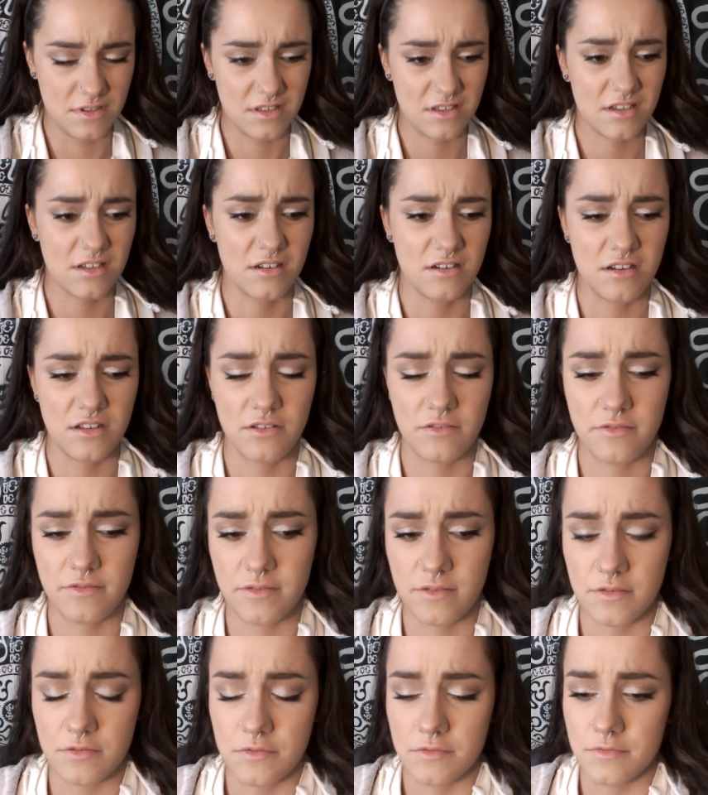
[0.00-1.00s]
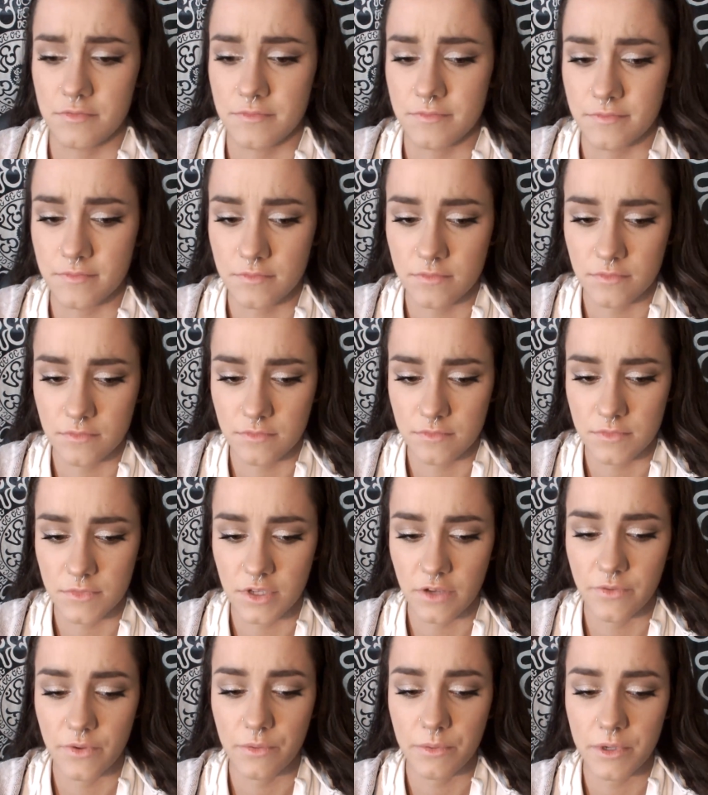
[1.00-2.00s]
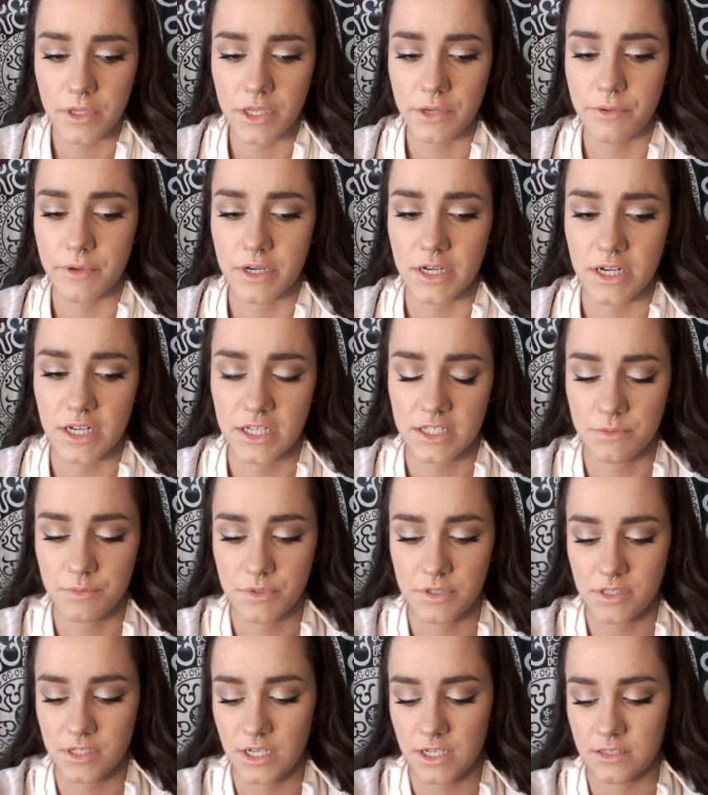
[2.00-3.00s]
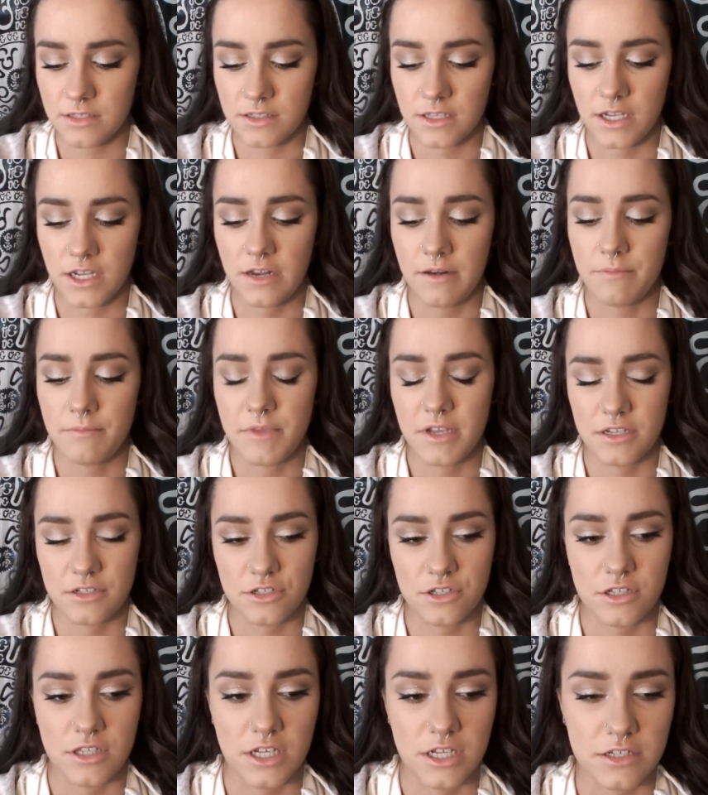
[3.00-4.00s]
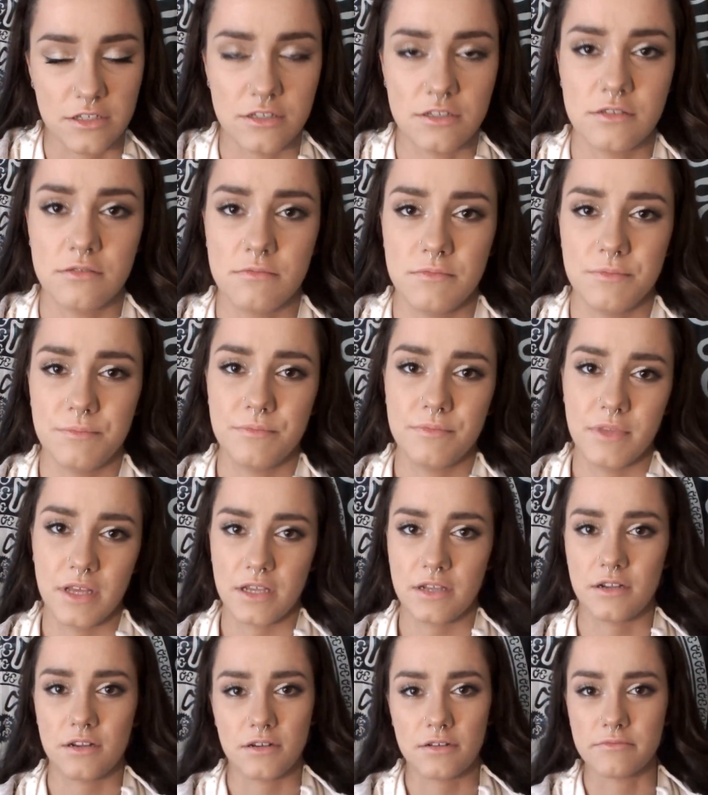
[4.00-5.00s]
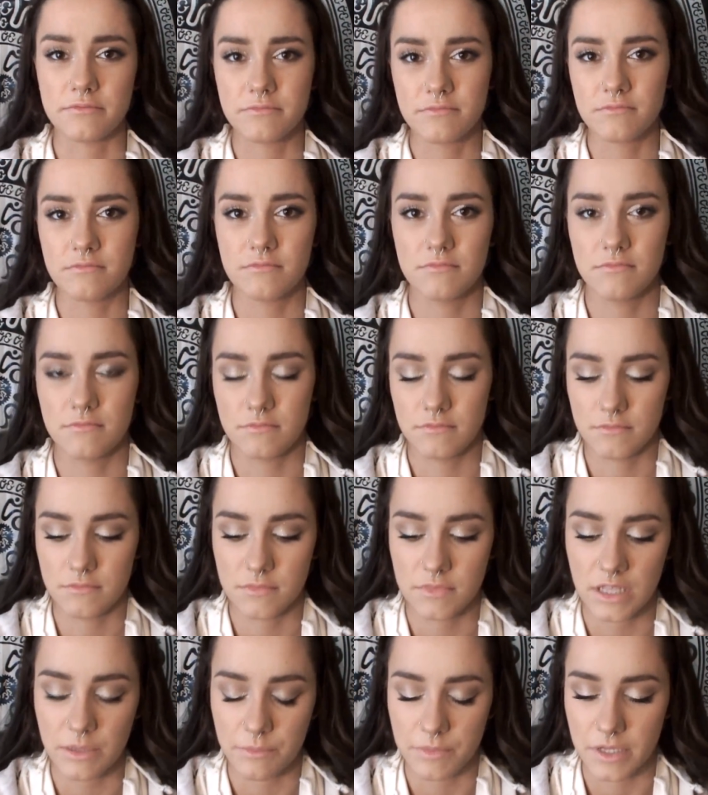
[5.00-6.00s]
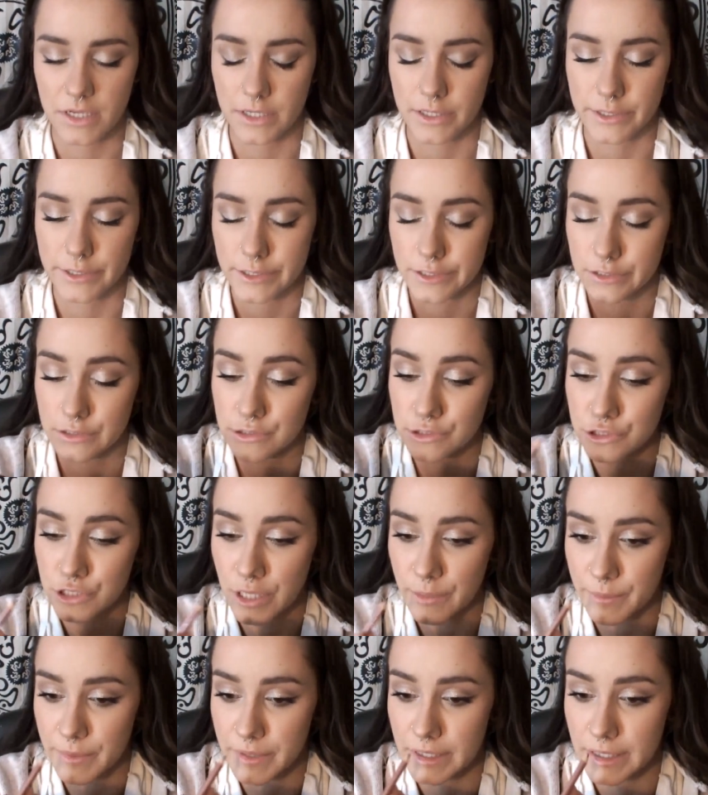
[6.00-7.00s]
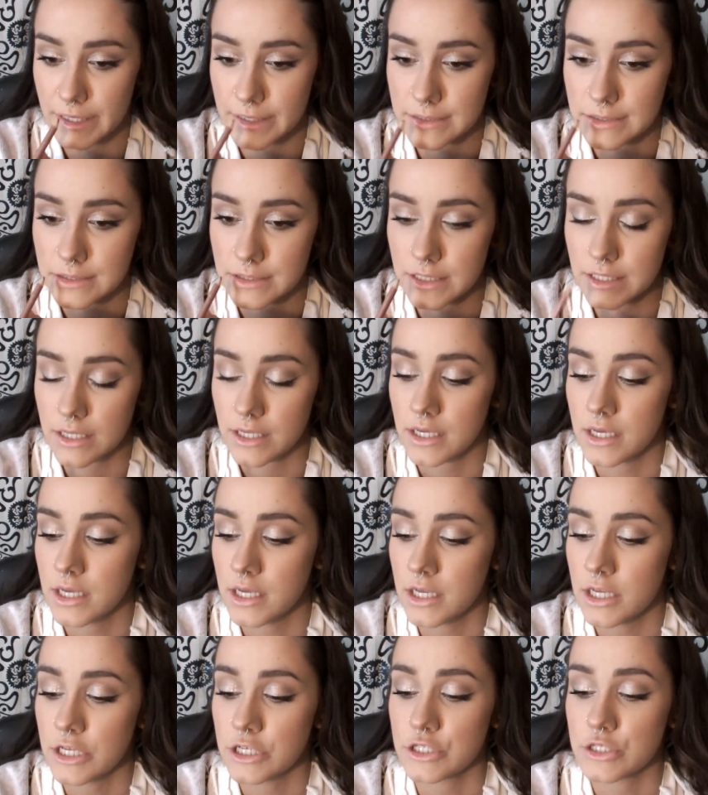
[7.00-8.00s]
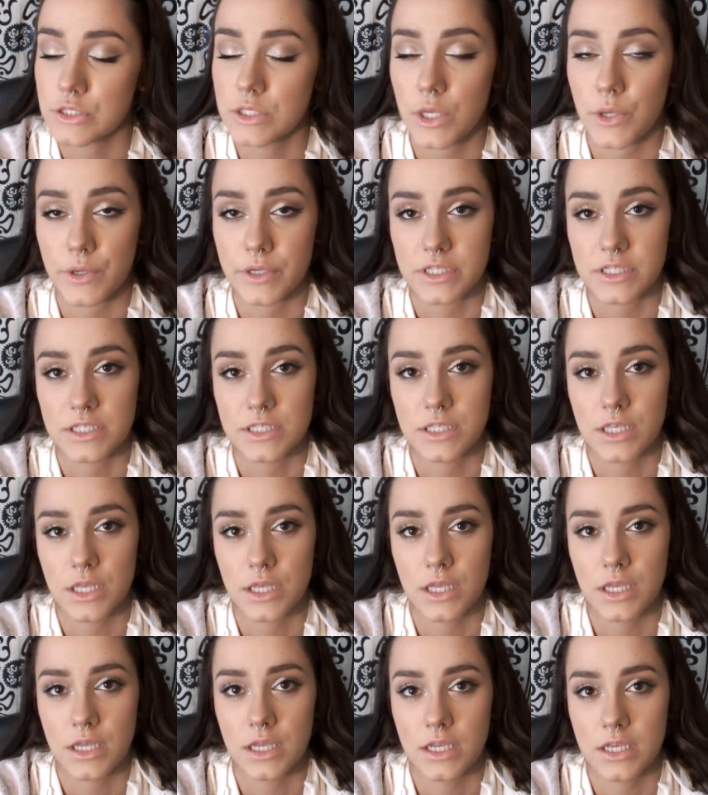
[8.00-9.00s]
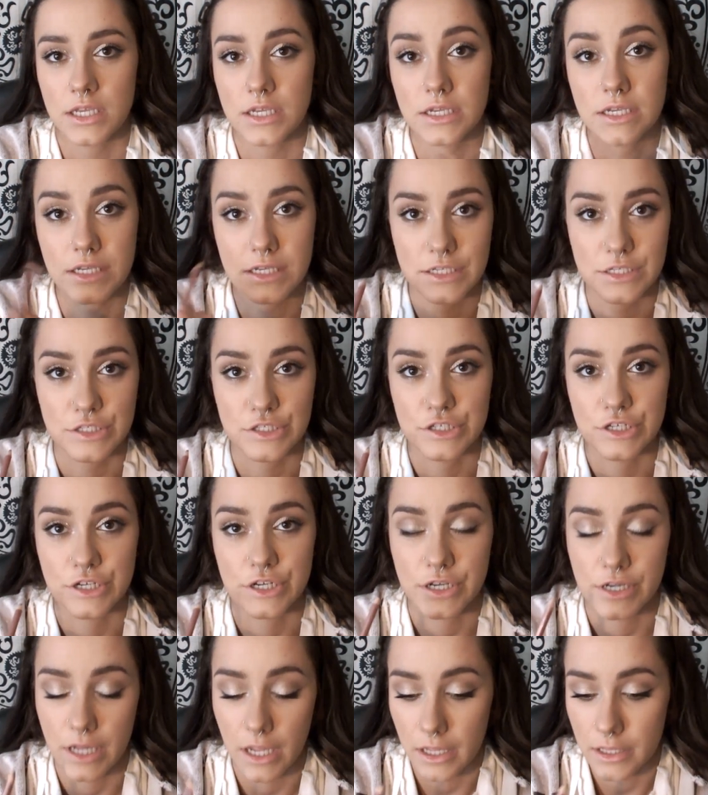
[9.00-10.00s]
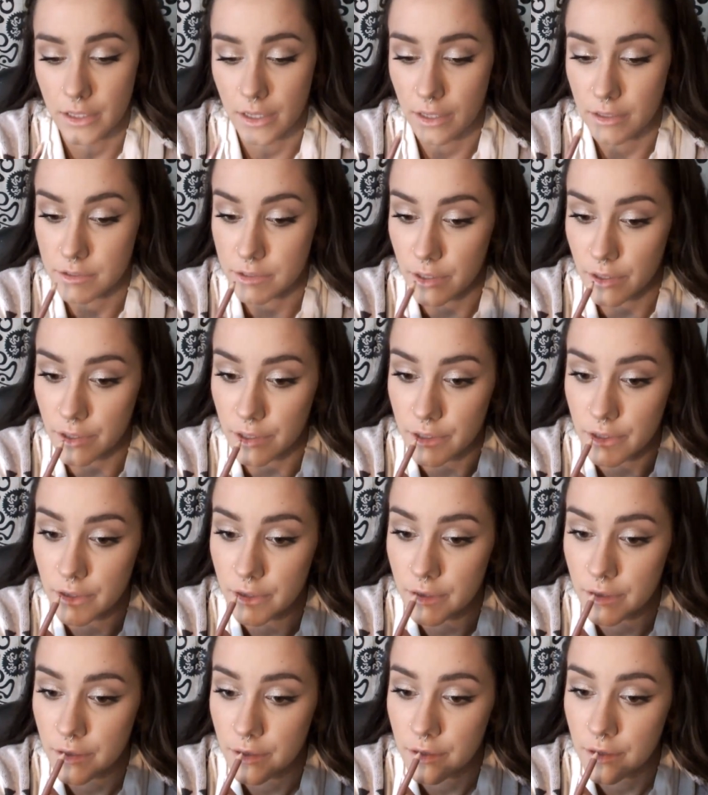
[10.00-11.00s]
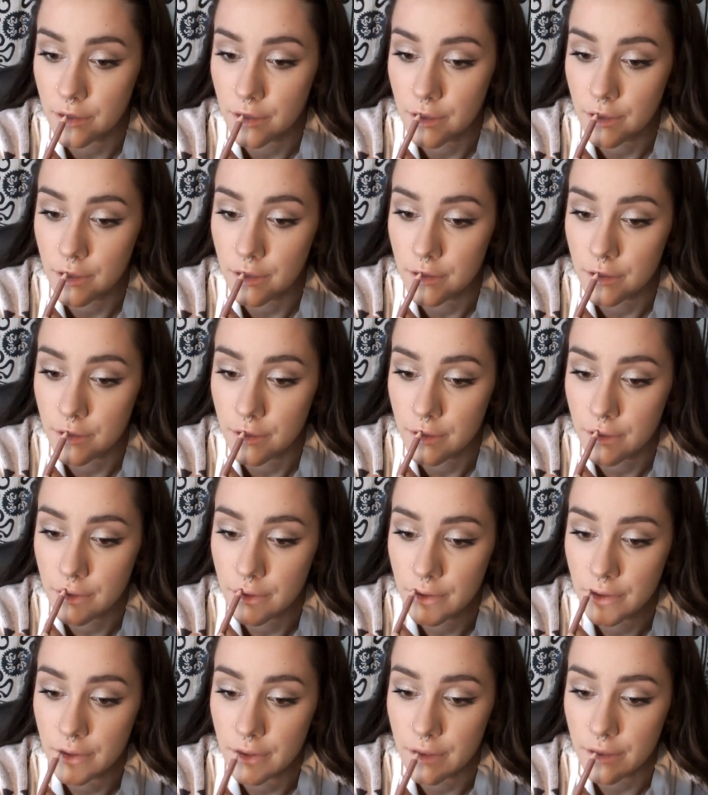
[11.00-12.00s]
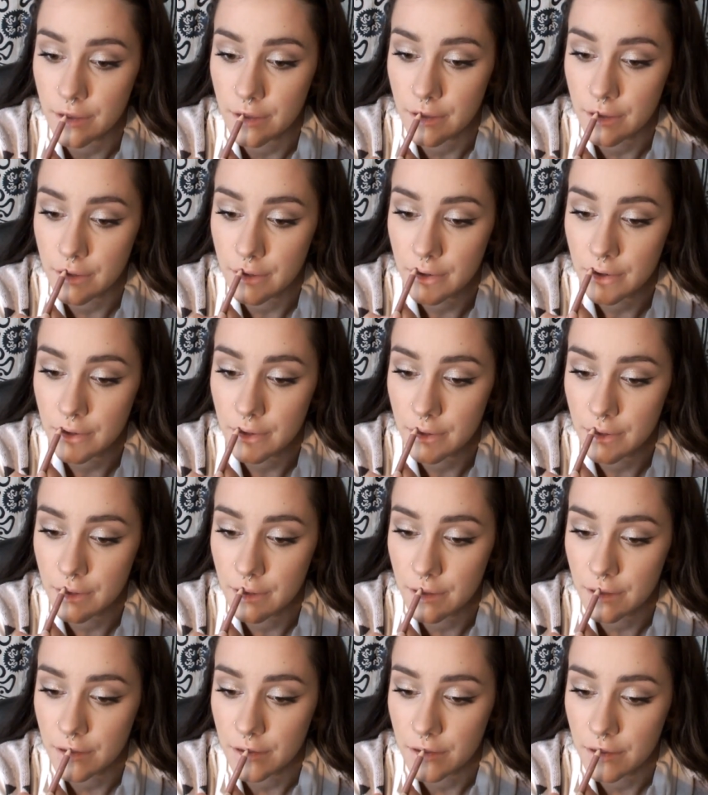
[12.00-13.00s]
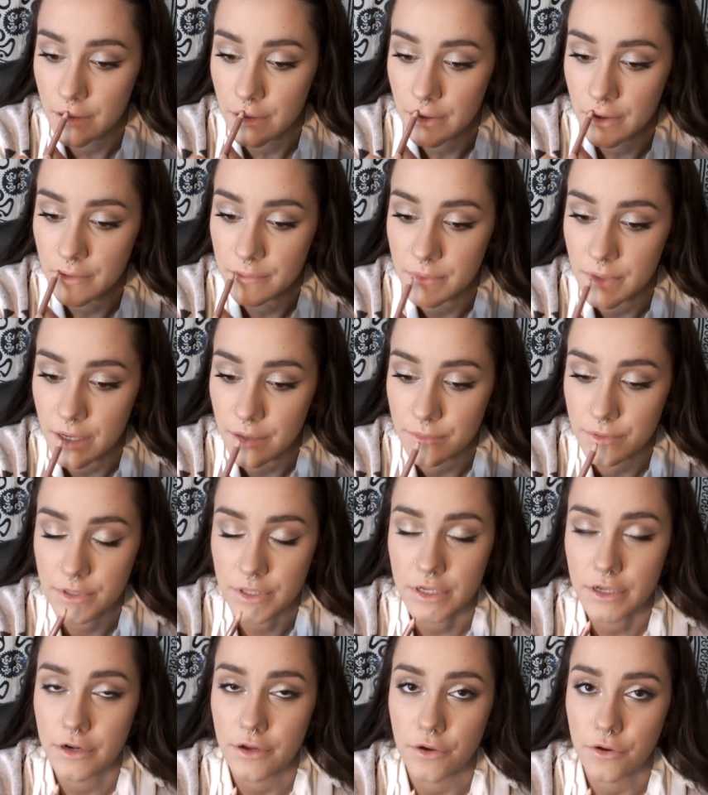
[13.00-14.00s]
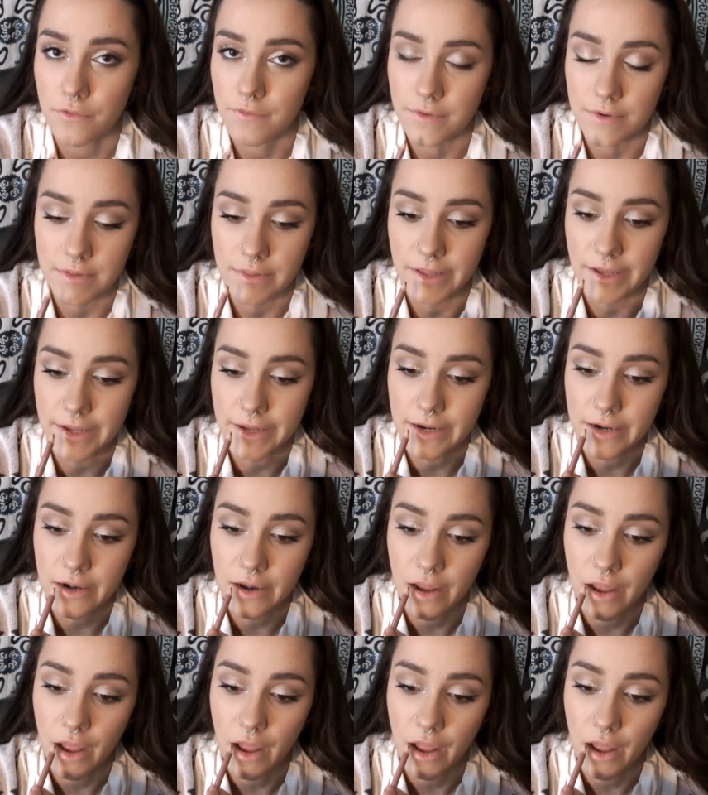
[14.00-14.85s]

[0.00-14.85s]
Good enough. If you really want a nice precise line, make sure that your lip liner is sharpened nicely so it's easier and not as hard. And I'm not really going to overline.